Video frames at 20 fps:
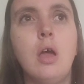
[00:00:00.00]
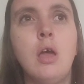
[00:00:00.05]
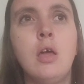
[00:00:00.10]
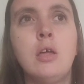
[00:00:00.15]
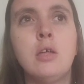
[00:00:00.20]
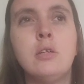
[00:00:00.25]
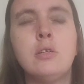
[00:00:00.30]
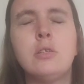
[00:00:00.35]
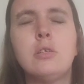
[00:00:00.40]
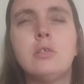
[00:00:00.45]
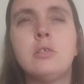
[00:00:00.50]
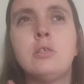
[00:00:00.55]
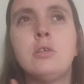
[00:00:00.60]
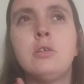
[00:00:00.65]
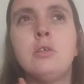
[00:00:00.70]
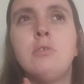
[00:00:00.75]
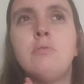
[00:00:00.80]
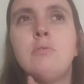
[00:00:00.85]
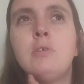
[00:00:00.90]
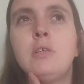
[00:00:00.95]
and so
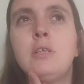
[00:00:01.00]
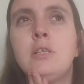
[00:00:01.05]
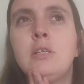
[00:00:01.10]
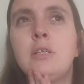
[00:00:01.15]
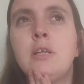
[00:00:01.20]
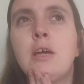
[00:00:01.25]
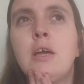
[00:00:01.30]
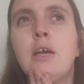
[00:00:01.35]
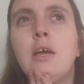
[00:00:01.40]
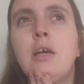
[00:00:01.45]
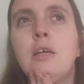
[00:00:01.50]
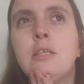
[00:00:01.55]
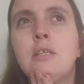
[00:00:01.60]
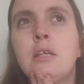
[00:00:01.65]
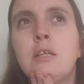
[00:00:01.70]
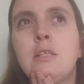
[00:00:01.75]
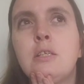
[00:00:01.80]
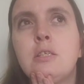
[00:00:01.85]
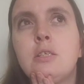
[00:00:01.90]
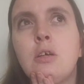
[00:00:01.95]
you really did get a
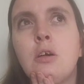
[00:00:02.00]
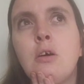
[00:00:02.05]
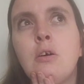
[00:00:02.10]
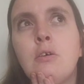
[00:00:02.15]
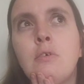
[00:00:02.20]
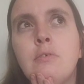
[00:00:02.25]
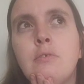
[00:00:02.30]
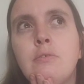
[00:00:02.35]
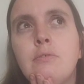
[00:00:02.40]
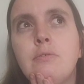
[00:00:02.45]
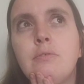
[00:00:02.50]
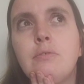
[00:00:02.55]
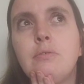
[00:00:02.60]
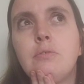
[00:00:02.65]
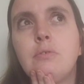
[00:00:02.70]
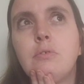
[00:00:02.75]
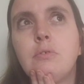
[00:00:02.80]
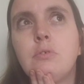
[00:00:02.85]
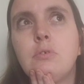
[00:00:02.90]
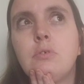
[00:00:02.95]
sense of
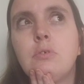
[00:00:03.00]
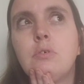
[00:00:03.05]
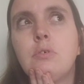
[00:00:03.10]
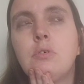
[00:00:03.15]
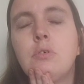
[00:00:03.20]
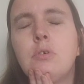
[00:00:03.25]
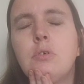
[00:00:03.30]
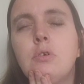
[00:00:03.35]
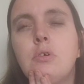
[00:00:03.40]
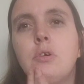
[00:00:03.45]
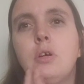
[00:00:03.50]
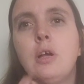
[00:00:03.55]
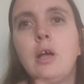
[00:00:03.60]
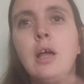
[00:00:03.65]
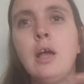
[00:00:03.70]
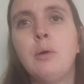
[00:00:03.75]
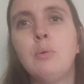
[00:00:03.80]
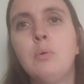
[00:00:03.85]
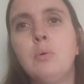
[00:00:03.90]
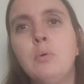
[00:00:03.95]

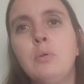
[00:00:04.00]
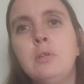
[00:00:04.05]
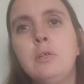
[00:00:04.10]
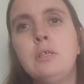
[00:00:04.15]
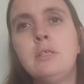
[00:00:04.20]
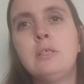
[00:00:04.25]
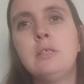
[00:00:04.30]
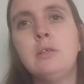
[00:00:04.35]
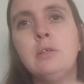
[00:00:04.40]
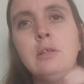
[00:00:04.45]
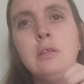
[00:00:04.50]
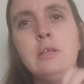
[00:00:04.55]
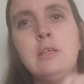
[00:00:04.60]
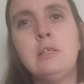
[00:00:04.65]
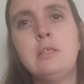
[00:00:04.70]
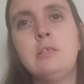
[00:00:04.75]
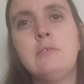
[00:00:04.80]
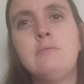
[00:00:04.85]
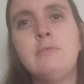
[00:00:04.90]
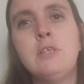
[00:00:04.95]
how all these little
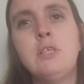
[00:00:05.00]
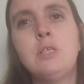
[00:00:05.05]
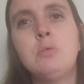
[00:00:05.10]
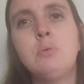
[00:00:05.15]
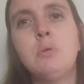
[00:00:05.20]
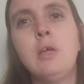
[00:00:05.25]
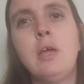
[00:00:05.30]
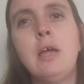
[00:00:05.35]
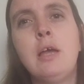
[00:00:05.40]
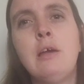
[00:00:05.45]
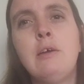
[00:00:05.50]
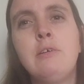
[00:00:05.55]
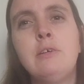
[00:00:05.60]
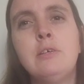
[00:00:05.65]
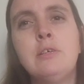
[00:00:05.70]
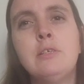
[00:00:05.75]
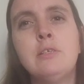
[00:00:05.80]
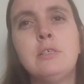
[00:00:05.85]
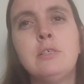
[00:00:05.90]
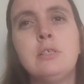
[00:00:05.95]
individual
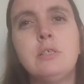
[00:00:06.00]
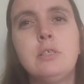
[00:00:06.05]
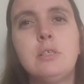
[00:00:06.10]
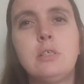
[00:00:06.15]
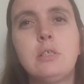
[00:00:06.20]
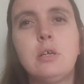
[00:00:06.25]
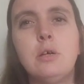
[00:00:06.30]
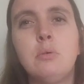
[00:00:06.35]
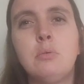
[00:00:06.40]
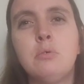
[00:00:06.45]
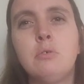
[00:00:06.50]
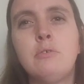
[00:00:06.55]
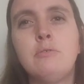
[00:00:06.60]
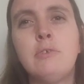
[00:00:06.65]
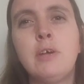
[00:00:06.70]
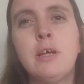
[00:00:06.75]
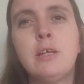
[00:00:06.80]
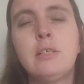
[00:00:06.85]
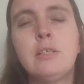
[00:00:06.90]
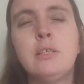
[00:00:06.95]
areas were
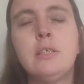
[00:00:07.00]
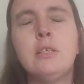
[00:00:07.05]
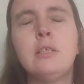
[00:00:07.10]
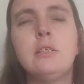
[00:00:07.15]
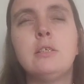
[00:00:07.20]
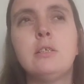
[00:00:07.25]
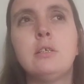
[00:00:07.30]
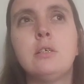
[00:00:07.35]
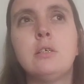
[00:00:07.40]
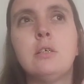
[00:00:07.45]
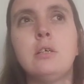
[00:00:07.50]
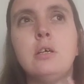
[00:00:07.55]
affected.